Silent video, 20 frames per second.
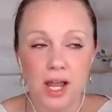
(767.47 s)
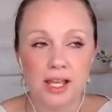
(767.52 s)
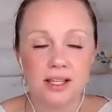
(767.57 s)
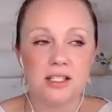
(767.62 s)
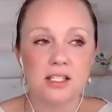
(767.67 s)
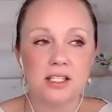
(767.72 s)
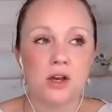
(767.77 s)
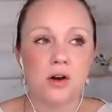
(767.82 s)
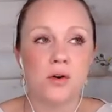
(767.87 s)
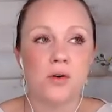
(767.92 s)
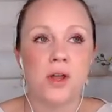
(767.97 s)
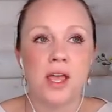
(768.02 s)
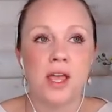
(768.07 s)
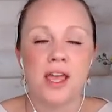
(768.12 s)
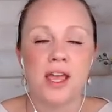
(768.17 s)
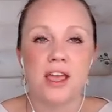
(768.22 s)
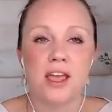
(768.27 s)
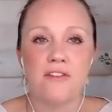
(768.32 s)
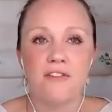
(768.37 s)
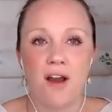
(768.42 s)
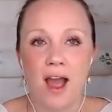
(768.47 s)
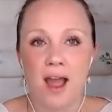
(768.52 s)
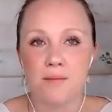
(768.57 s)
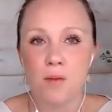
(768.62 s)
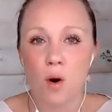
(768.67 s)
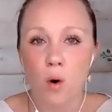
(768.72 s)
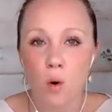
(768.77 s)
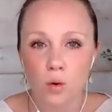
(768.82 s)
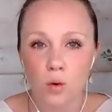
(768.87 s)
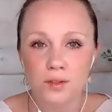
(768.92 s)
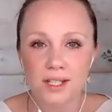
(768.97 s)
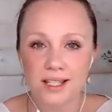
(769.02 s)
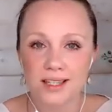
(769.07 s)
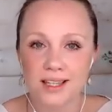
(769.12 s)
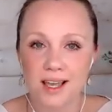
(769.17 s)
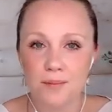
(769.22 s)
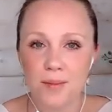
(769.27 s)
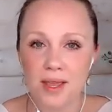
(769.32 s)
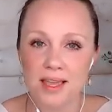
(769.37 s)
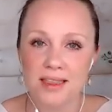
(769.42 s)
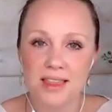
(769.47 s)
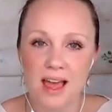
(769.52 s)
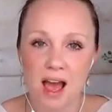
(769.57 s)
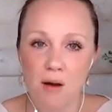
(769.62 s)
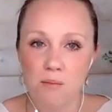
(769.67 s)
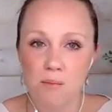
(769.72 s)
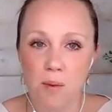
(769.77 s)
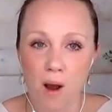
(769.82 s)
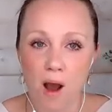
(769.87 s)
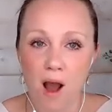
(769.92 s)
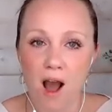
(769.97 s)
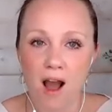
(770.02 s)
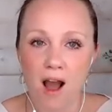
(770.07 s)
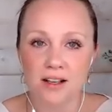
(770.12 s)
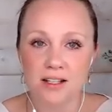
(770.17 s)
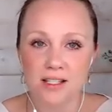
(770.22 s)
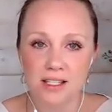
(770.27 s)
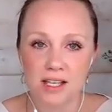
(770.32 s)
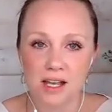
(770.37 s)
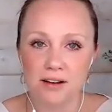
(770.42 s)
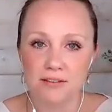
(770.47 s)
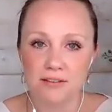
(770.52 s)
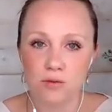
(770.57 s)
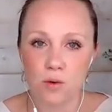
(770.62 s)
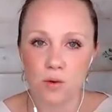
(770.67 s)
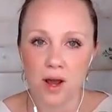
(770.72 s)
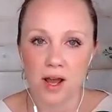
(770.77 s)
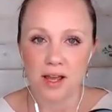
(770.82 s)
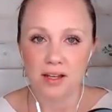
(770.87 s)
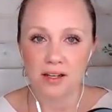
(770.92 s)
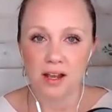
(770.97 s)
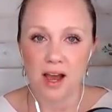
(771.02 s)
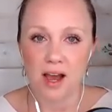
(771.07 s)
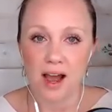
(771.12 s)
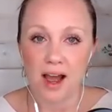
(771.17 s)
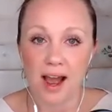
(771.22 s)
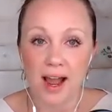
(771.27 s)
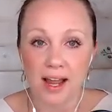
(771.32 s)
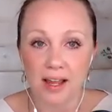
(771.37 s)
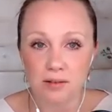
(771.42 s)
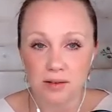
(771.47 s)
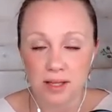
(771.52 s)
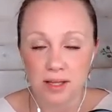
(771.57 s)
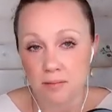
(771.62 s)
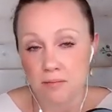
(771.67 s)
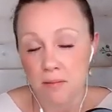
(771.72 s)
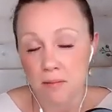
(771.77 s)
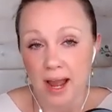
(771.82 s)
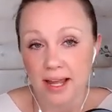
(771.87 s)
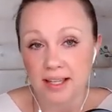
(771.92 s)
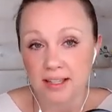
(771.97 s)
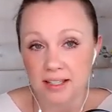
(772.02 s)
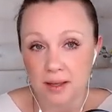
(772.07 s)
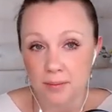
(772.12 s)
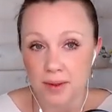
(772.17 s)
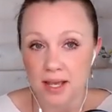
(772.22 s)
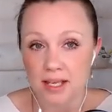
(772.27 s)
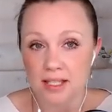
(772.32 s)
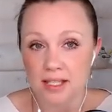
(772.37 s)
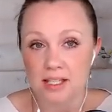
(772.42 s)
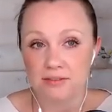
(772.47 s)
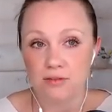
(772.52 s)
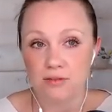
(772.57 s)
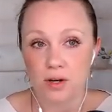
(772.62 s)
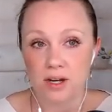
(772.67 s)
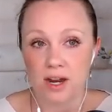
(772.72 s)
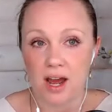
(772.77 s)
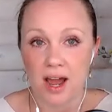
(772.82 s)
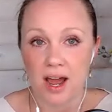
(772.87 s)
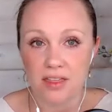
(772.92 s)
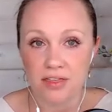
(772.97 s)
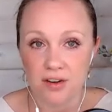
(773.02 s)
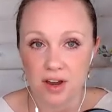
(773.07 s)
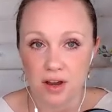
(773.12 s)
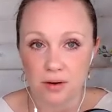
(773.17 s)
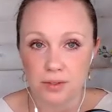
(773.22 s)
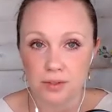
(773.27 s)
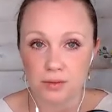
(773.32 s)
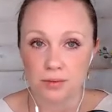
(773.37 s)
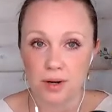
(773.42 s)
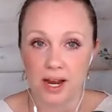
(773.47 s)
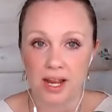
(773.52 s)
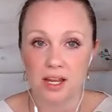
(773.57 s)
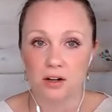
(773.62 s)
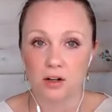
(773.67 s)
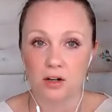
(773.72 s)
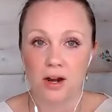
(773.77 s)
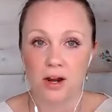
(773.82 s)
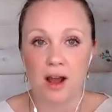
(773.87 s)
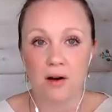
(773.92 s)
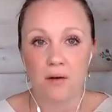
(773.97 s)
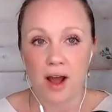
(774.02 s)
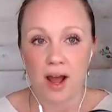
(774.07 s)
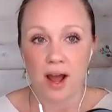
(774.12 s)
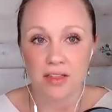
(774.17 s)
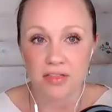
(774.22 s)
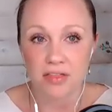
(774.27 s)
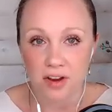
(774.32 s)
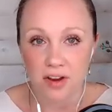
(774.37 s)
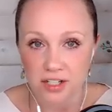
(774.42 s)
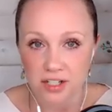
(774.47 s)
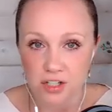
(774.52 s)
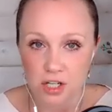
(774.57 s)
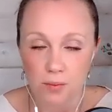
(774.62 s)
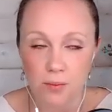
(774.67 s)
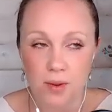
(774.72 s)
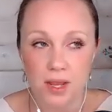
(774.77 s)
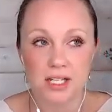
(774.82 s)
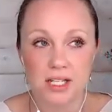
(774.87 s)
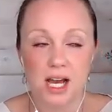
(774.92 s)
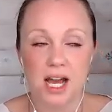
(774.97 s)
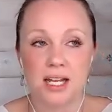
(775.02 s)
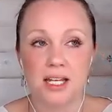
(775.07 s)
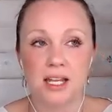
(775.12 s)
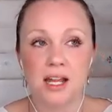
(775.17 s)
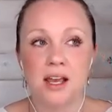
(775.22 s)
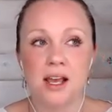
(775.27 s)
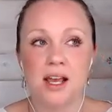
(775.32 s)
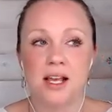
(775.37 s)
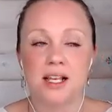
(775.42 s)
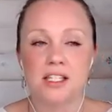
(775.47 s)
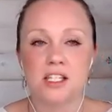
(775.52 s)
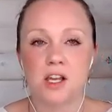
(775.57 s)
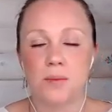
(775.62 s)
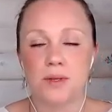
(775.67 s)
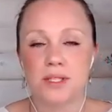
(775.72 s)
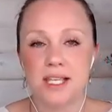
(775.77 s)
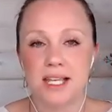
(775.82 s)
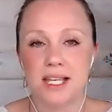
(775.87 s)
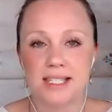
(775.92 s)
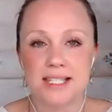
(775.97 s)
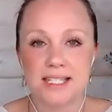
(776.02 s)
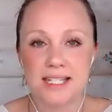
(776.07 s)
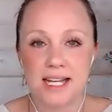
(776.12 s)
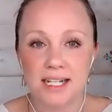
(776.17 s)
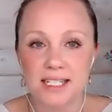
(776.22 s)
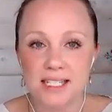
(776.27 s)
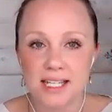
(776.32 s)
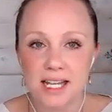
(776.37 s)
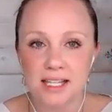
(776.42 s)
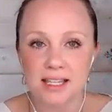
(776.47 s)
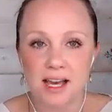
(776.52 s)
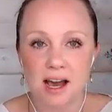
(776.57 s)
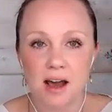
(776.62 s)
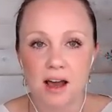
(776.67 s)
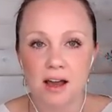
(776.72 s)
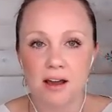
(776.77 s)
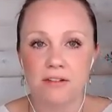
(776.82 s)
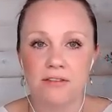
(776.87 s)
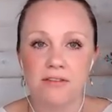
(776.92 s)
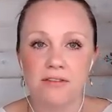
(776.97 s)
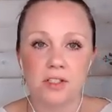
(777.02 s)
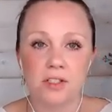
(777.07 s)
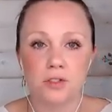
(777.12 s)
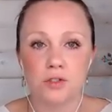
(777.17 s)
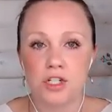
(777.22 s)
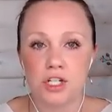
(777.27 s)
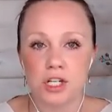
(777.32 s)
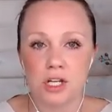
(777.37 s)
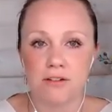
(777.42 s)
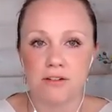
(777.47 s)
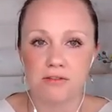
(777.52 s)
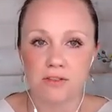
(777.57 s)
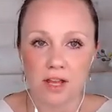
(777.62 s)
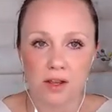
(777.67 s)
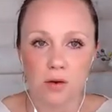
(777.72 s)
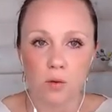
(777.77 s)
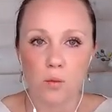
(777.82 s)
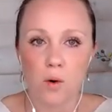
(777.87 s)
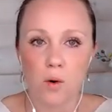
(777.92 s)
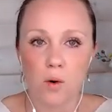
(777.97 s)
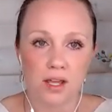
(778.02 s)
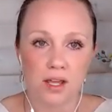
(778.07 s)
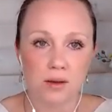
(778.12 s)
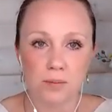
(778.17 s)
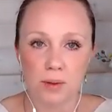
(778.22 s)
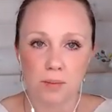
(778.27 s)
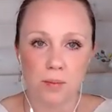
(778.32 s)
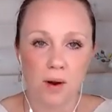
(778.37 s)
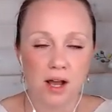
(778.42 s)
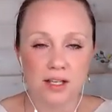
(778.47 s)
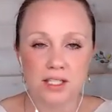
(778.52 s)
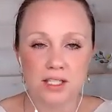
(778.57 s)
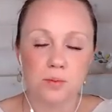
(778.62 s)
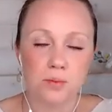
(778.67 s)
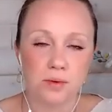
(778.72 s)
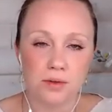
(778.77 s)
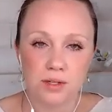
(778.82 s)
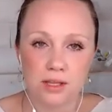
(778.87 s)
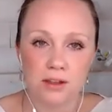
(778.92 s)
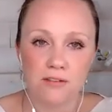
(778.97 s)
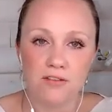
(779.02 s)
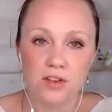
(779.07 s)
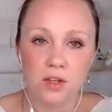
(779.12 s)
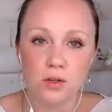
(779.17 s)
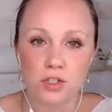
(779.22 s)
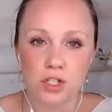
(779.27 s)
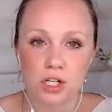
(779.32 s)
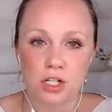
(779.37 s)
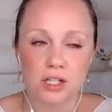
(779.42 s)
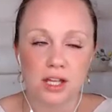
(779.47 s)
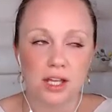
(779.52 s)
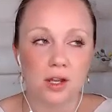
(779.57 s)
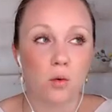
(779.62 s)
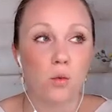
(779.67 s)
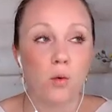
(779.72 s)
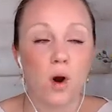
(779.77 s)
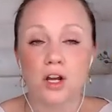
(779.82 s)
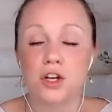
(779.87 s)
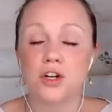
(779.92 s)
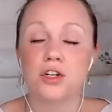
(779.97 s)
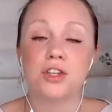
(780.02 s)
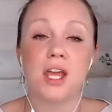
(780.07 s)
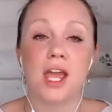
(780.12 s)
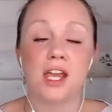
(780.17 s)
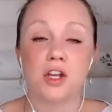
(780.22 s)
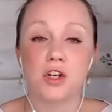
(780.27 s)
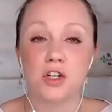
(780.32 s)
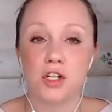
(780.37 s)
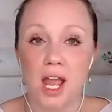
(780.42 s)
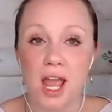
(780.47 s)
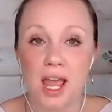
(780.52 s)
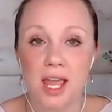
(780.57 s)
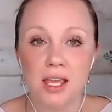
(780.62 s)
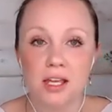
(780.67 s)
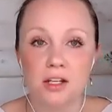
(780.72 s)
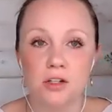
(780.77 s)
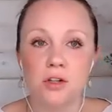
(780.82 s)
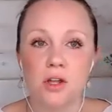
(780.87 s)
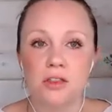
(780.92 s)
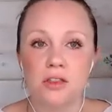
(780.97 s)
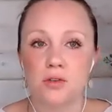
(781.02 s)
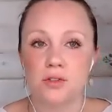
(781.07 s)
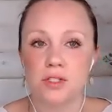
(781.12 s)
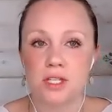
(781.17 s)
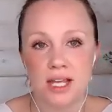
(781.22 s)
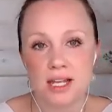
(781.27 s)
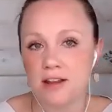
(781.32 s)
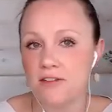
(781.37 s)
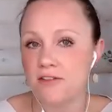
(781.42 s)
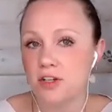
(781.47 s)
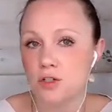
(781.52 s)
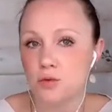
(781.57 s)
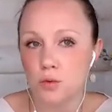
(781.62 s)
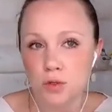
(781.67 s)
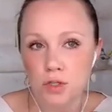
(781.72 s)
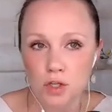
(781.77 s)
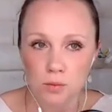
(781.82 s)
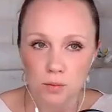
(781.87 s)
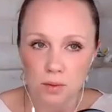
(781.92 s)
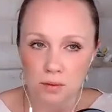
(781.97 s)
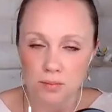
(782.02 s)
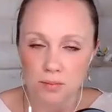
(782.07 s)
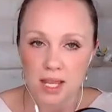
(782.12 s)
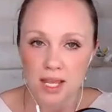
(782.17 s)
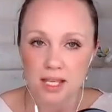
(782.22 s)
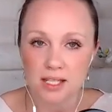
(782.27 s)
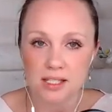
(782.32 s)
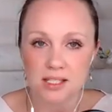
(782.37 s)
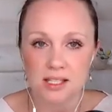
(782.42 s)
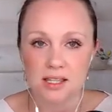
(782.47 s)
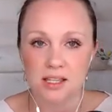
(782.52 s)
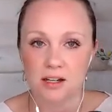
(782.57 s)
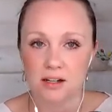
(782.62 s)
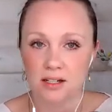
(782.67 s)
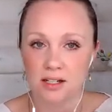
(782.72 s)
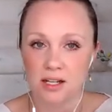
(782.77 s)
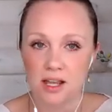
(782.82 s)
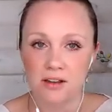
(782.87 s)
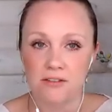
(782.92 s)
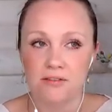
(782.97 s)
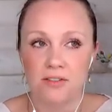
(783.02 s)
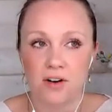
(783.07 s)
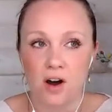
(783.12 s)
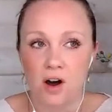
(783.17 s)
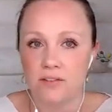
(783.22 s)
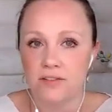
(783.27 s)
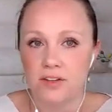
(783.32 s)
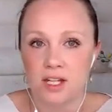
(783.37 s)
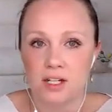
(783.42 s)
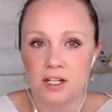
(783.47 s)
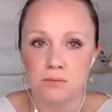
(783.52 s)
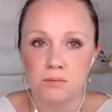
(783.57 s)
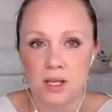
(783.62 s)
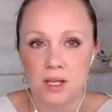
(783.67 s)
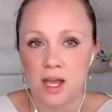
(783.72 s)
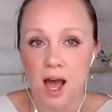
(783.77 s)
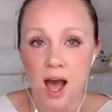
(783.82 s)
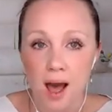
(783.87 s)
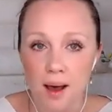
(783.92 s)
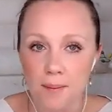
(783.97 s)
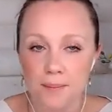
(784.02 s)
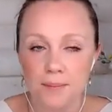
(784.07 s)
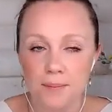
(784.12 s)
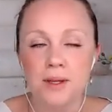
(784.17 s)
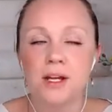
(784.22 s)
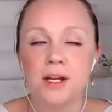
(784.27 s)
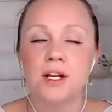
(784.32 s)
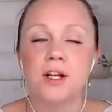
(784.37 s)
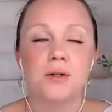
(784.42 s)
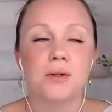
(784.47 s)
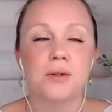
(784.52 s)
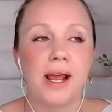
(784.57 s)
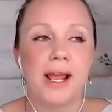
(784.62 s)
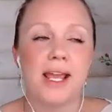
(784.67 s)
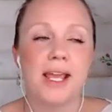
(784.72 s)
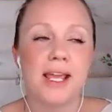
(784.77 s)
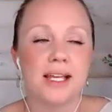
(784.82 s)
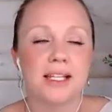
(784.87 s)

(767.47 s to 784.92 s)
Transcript: And so if I'm holding them in that box of what my limits of what I thought was right or how I thought it should be done, it's almost like stunting that evolution of like what could be possible in the future, like what could they create and those individual human beings that they're going to evolve and become, right?